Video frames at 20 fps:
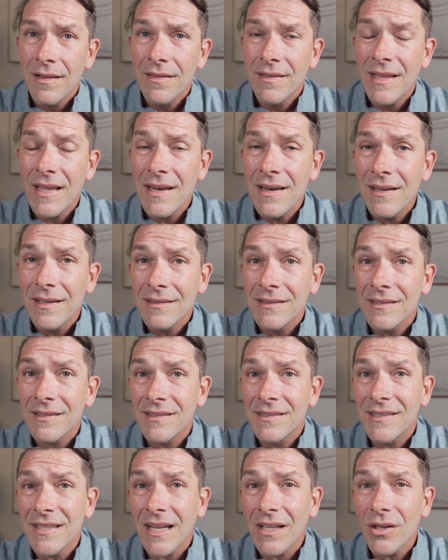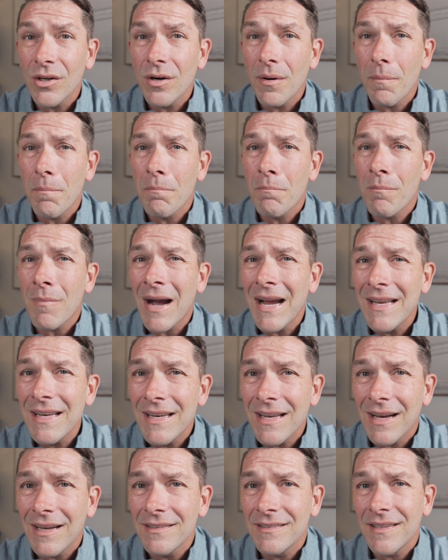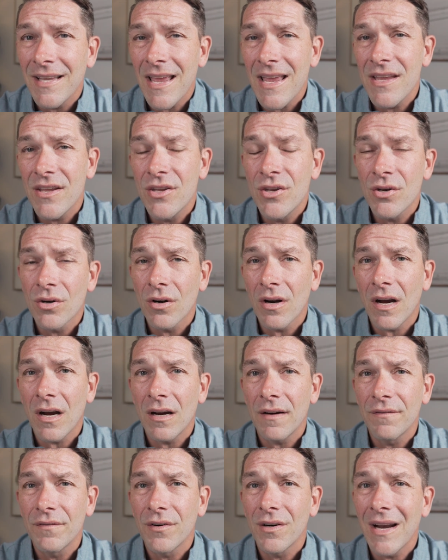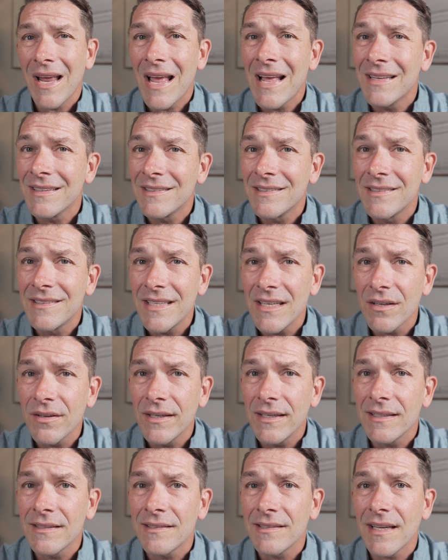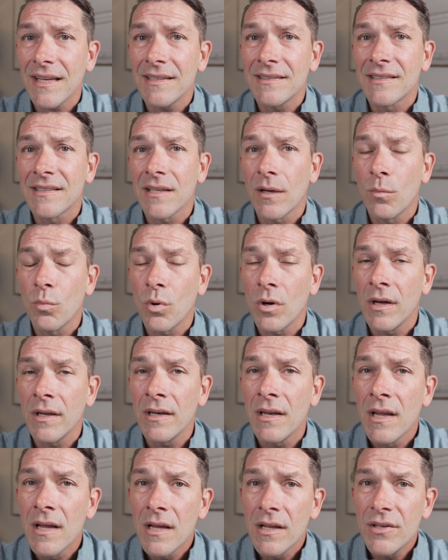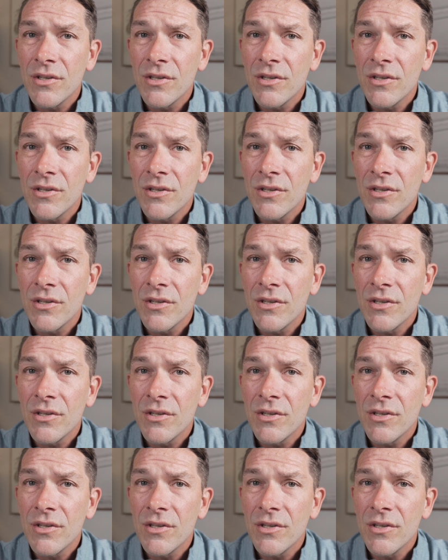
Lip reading: then the seller might not take your offer as serious as someone